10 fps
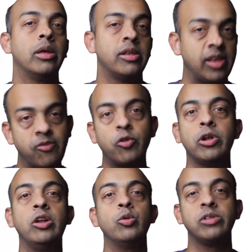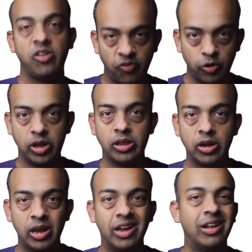Same for E2, same for
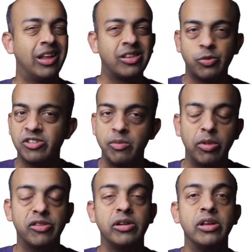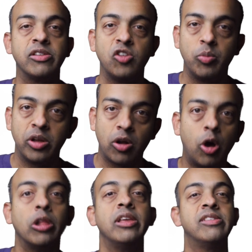E3, and let's for simplicity assume that
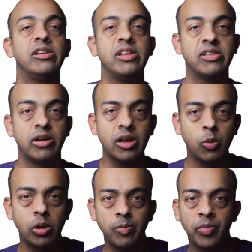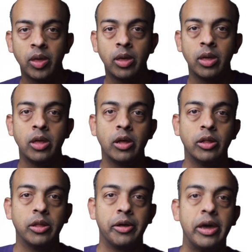all E's and D's are equal.
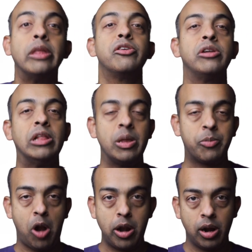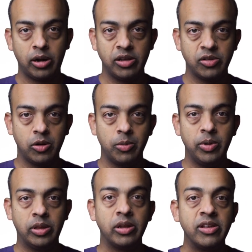The energy delay product is going to
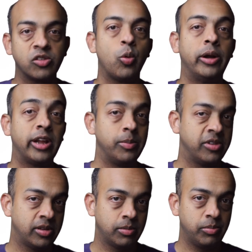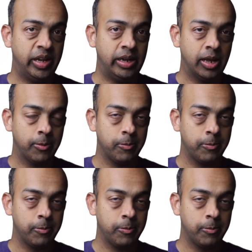be 3 square times ED,